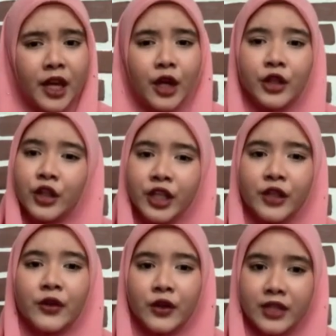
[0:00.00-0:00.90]
According to
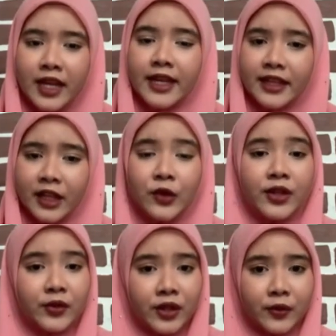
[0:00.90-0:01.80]
Osai et al.
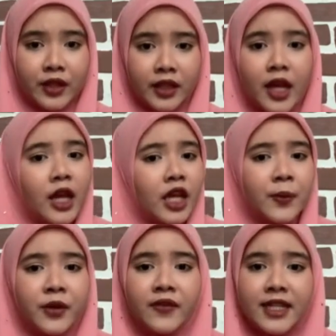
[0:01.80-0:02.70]
2021,
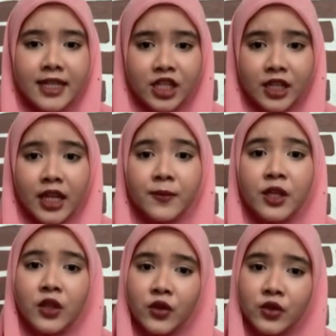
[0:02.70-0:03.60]
improvisation can be
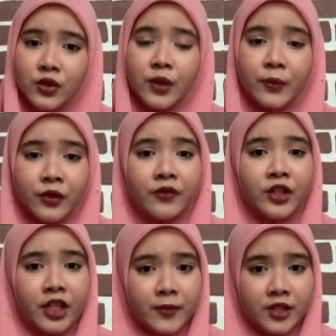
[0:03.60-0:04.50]
used to improve
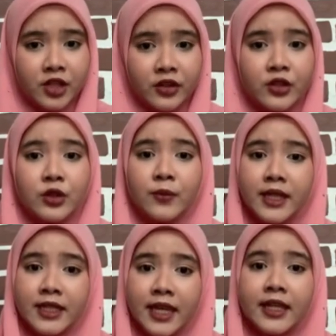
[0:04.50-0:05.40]
learning materials to
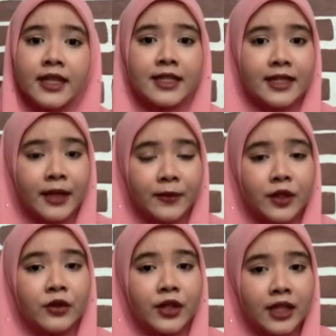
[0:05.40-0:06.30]
maintain the excitement
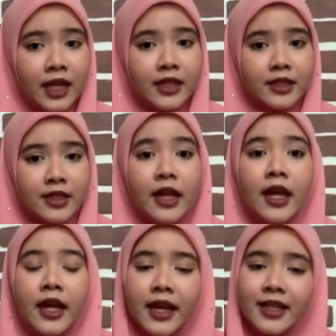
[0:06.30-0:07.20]
during class.
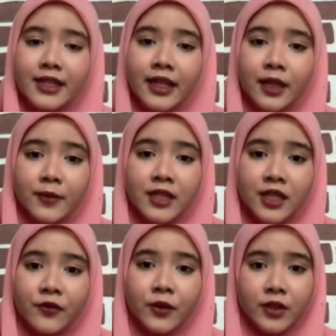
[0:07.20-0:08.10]
Hence, it can be
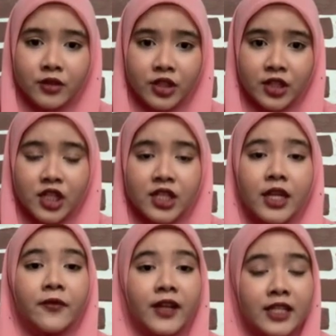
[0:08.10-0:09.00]
seen from the research
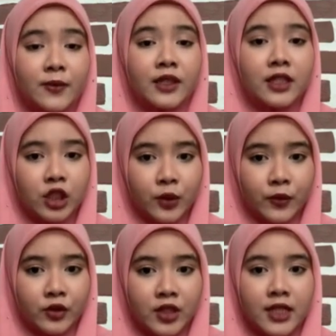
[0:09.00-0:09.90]
that flexible teaching
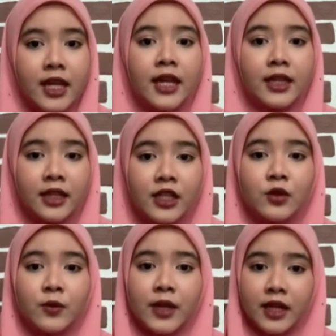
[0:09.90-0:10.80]
approaches need to
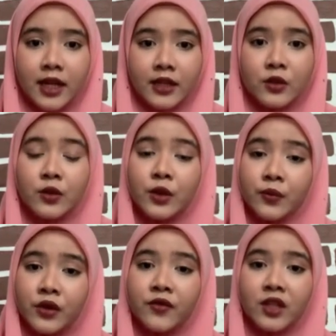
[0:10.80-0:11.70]
be enhanced to
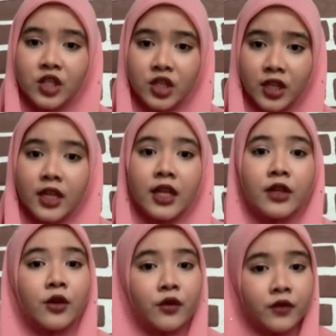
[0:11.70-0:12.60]
improve teaching in an
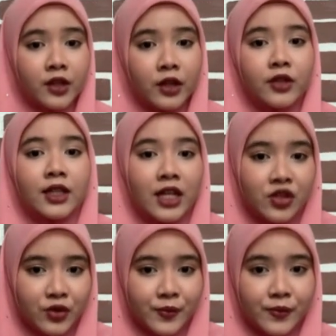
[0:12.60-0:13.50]
overcrowded
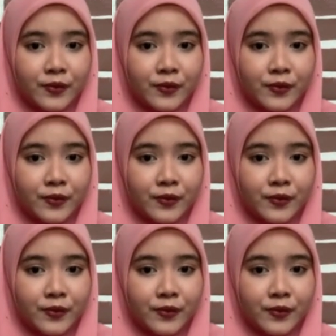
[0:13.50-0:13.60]
classroom.